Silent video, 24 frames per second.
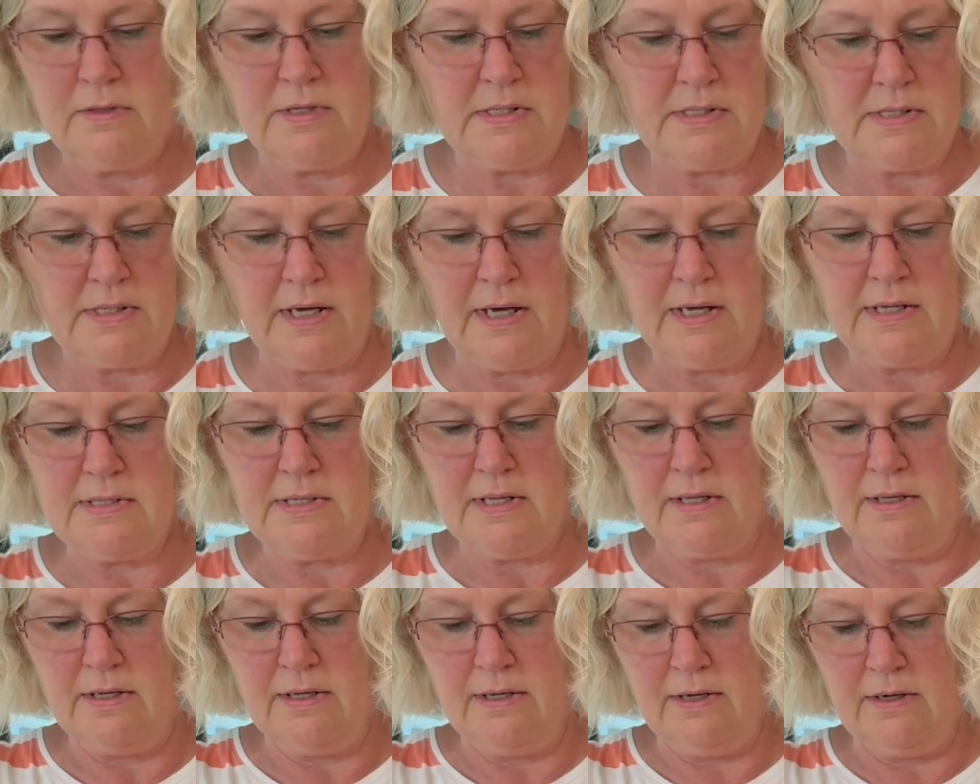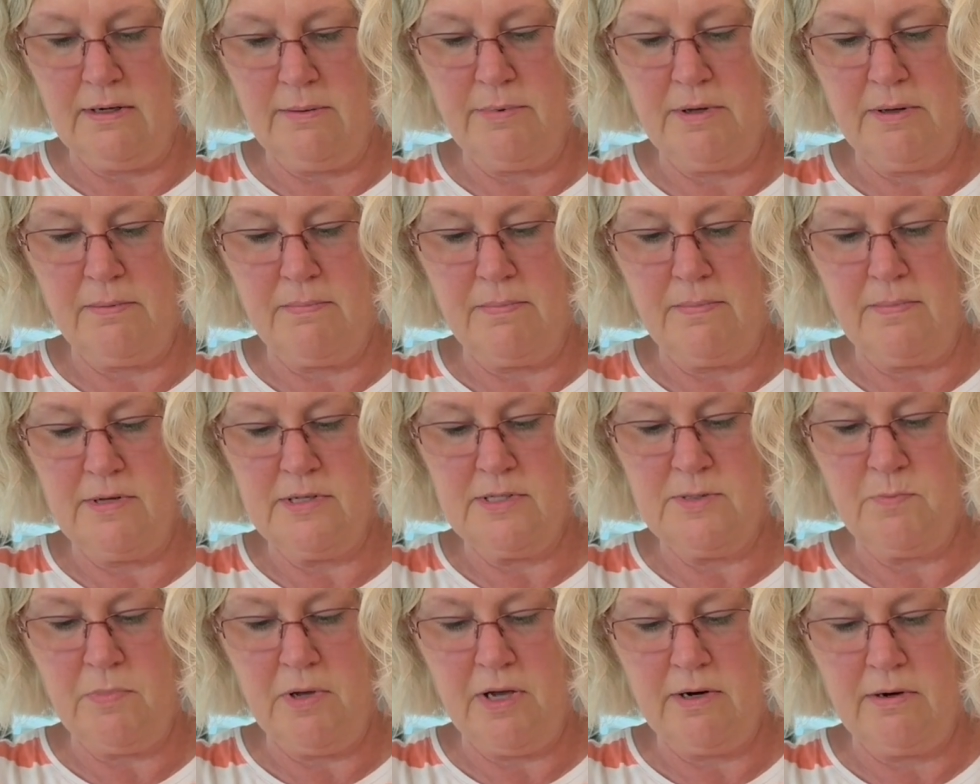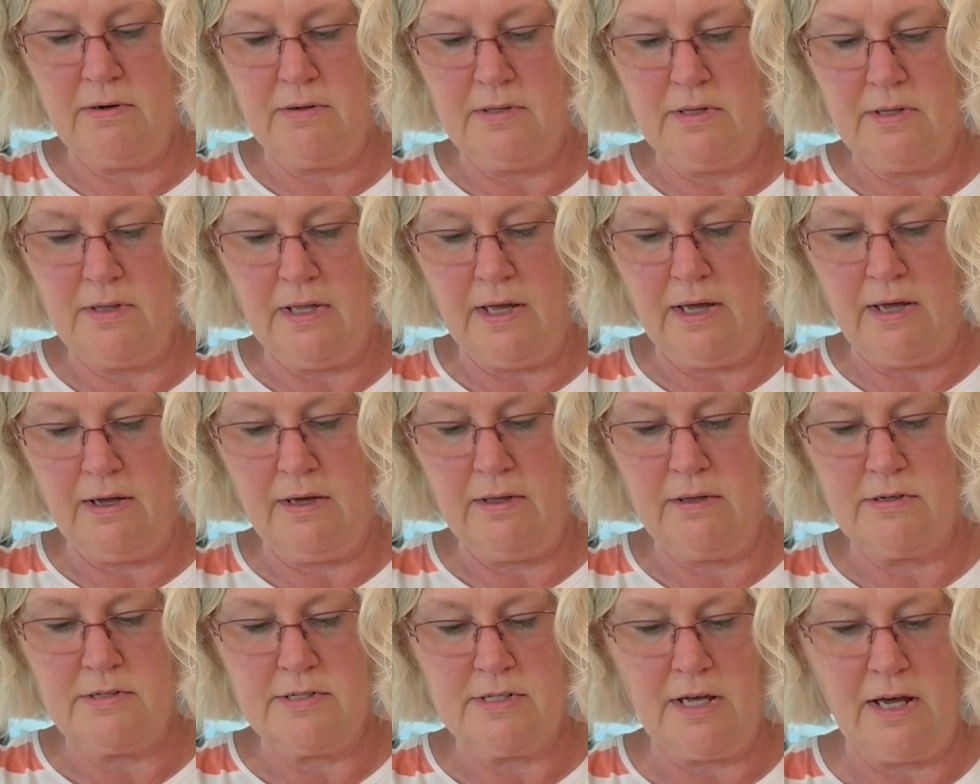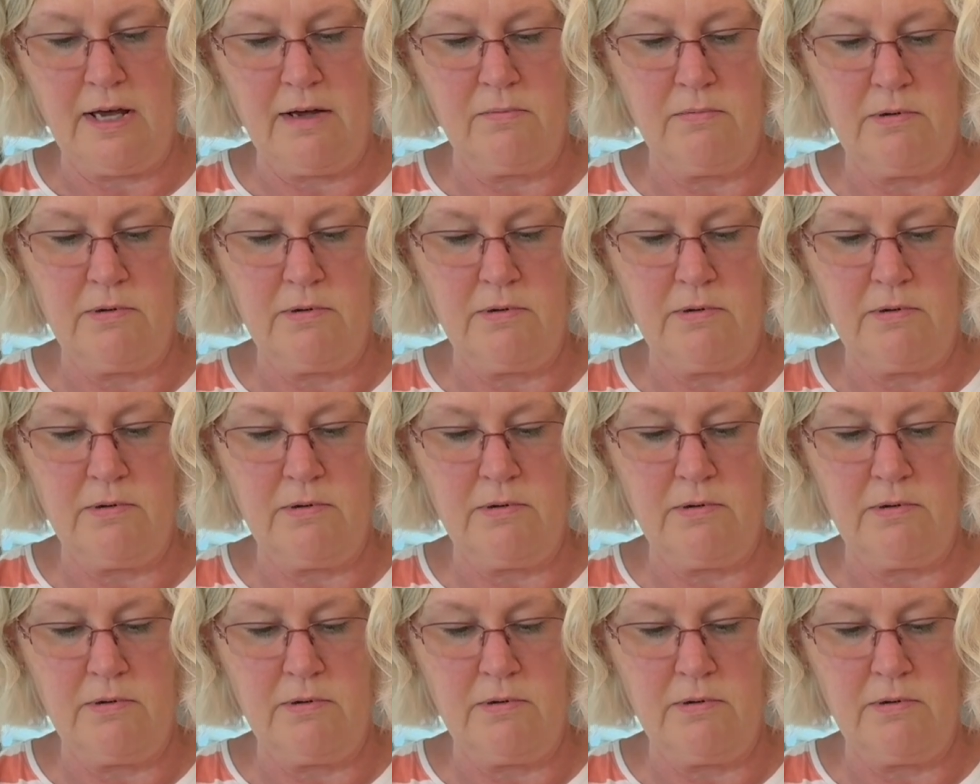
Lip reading: This side's a little bit is better than the other side